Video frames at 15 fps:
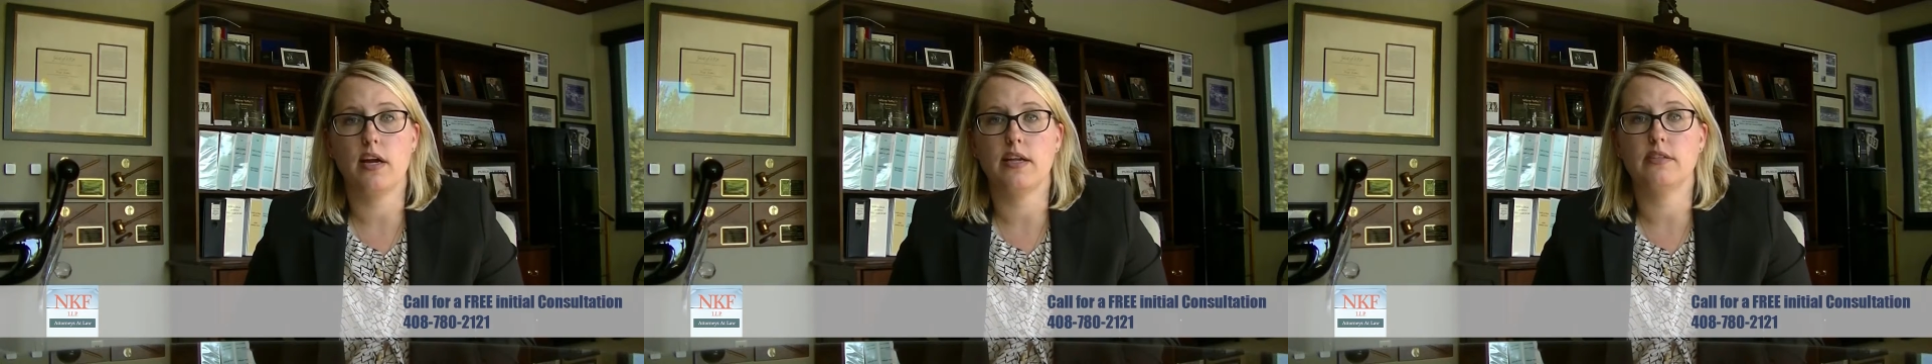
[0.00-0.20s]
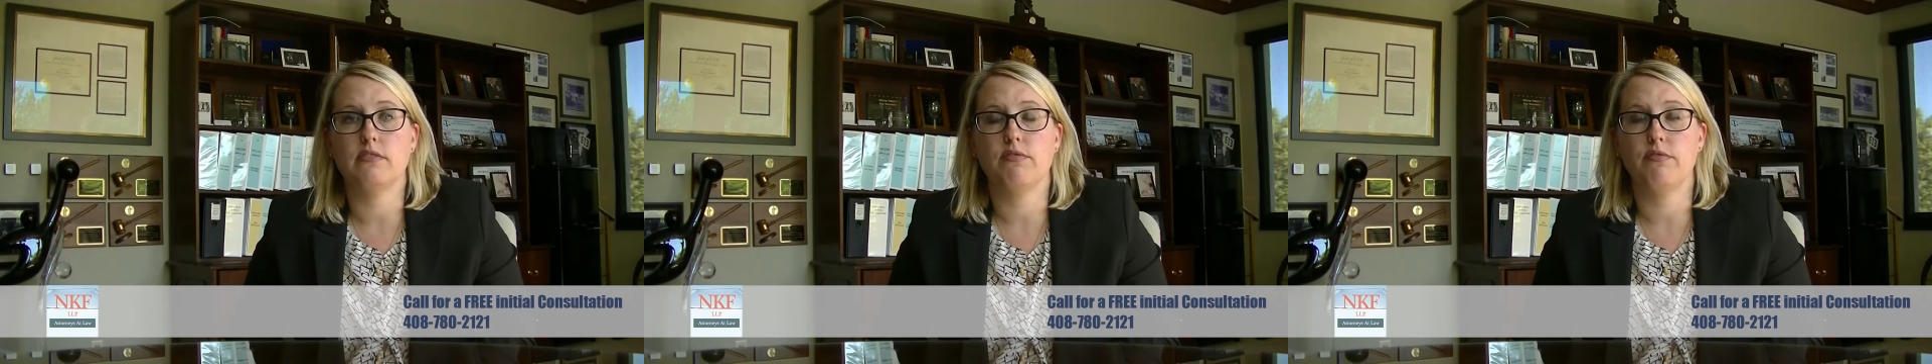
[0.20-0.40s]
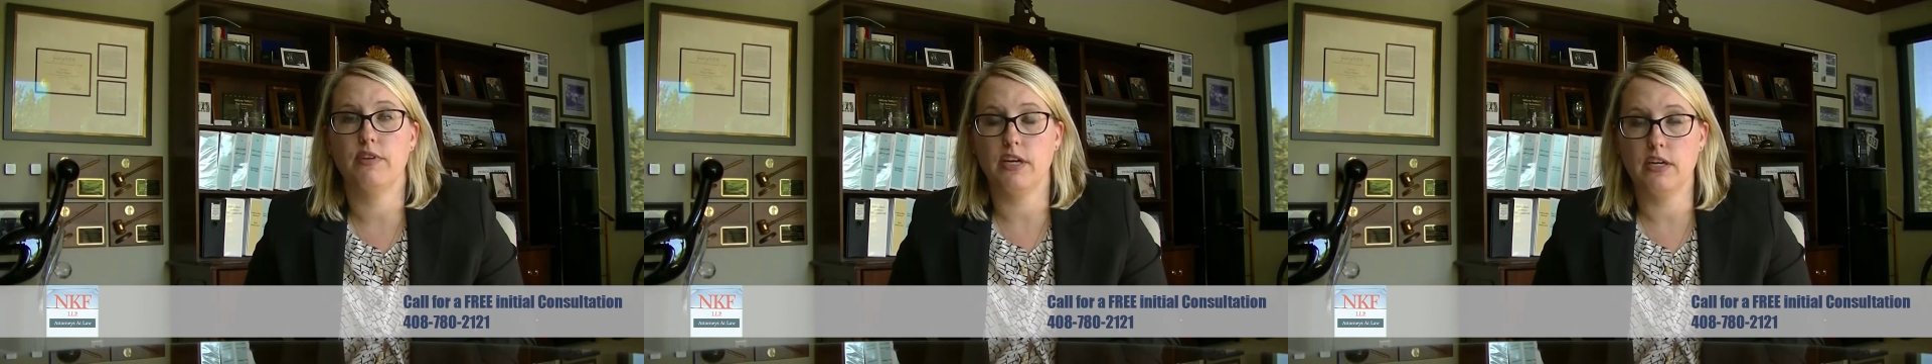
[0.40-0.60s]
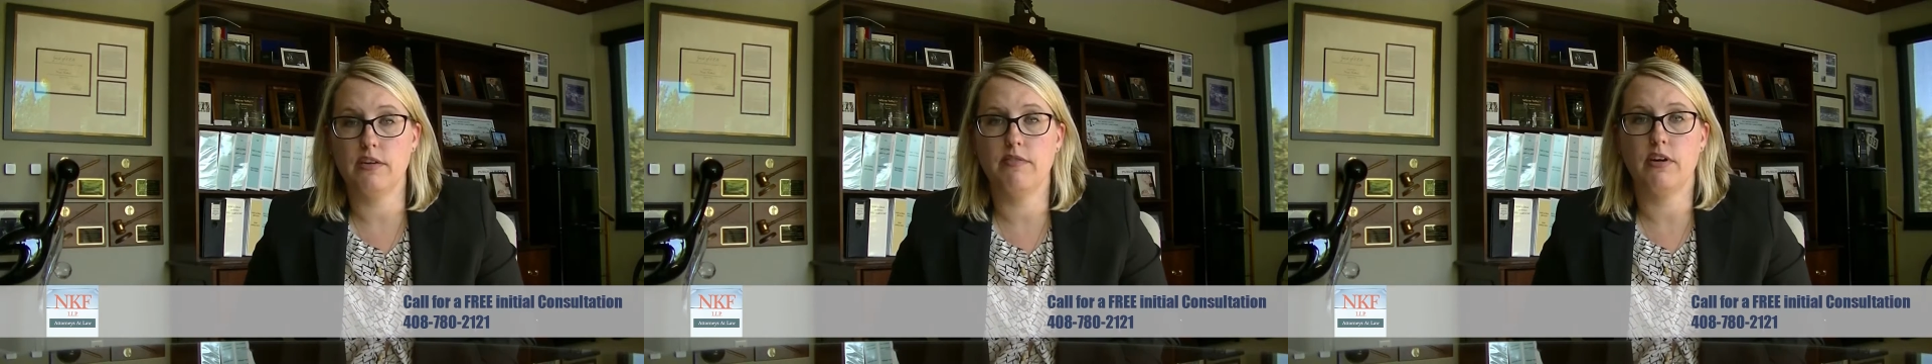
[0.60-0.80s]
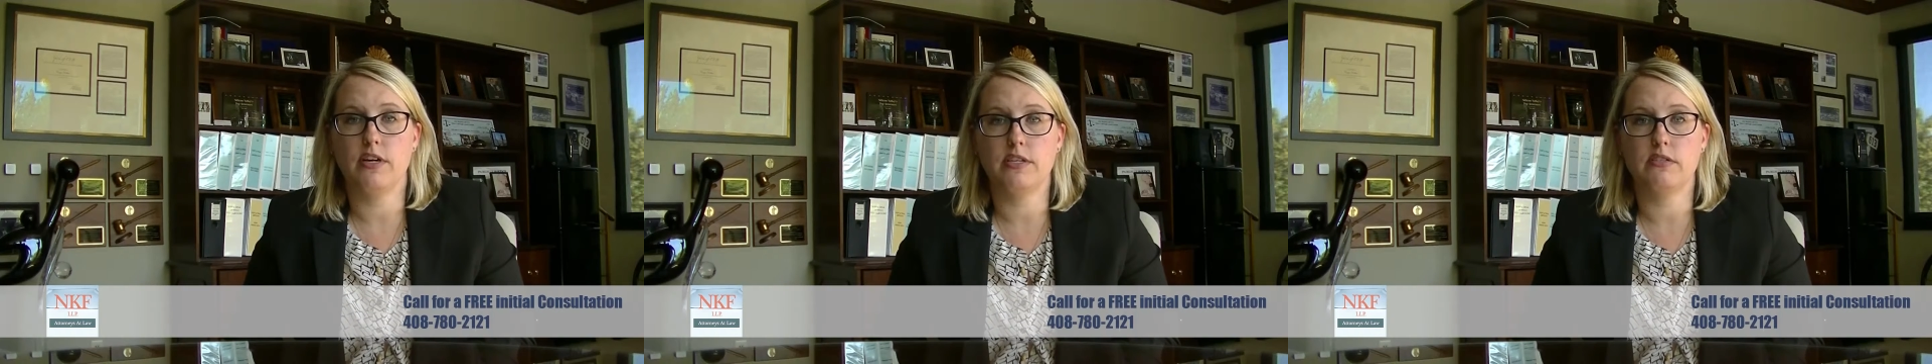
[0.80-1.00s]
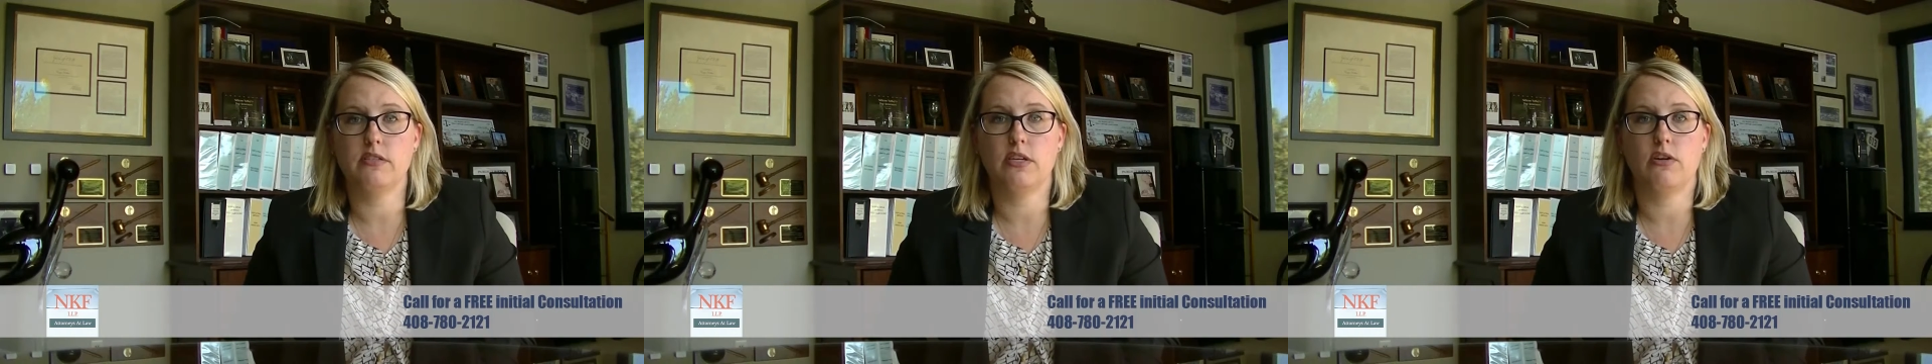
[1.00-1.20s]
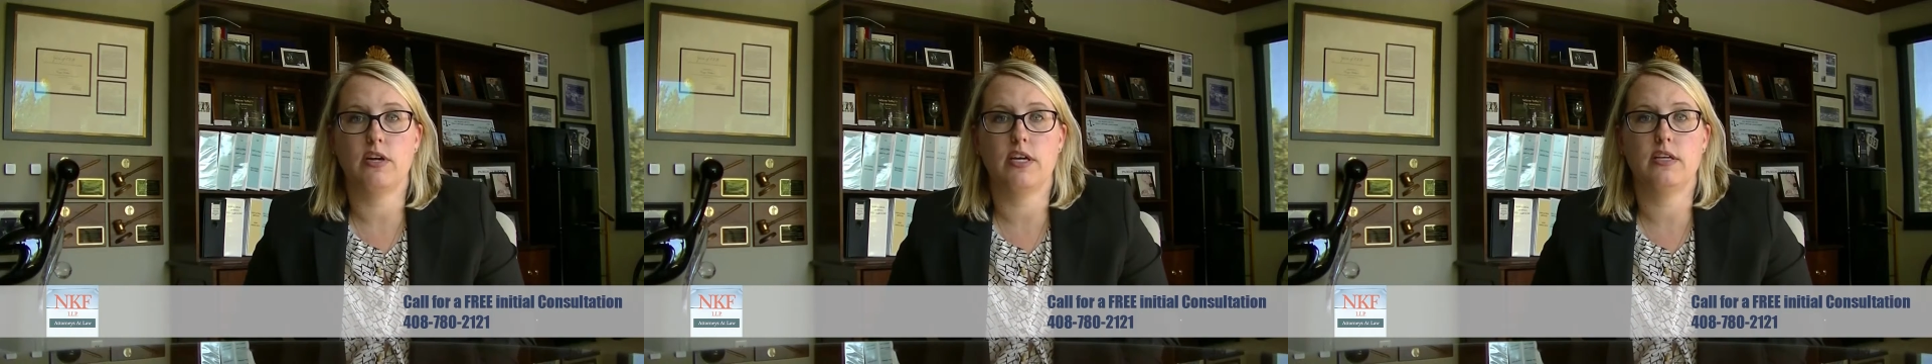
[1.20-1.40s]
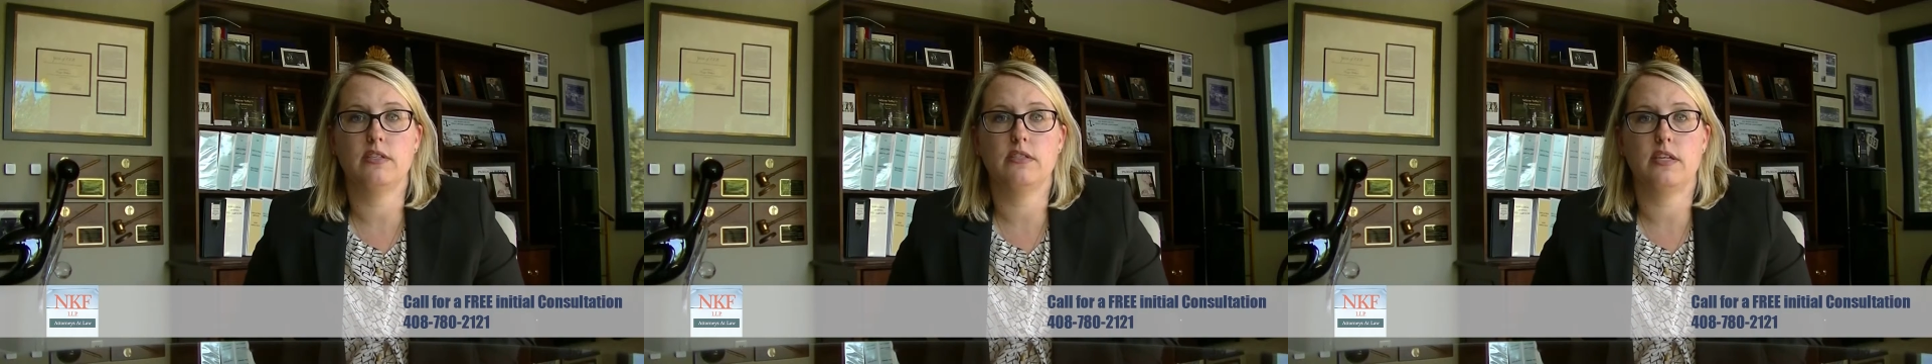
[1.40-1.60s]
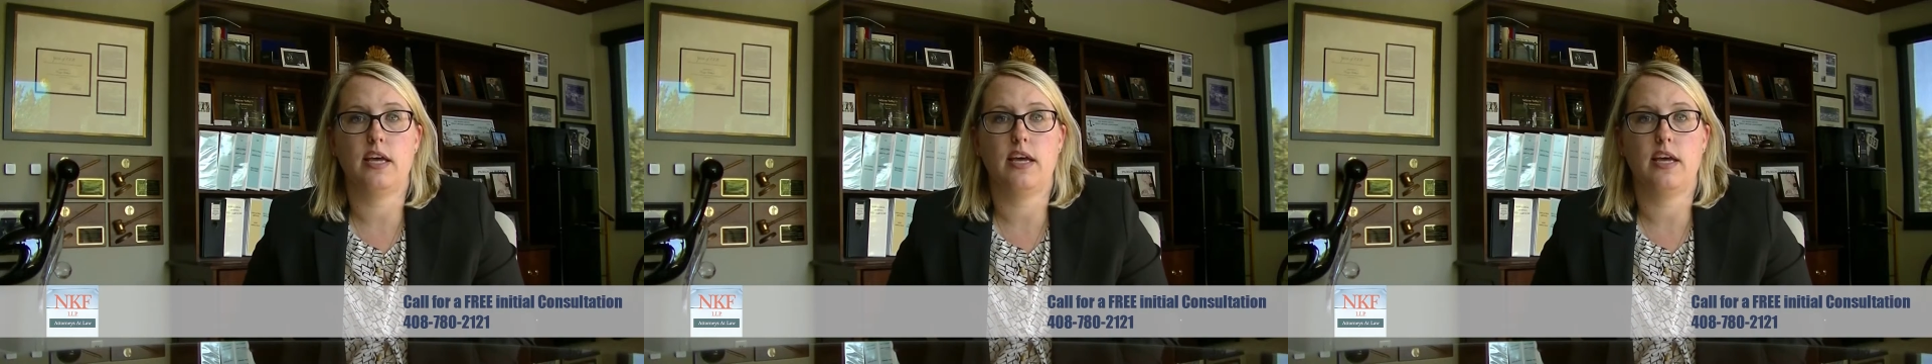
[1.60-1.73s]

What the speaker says: it's very, very serious.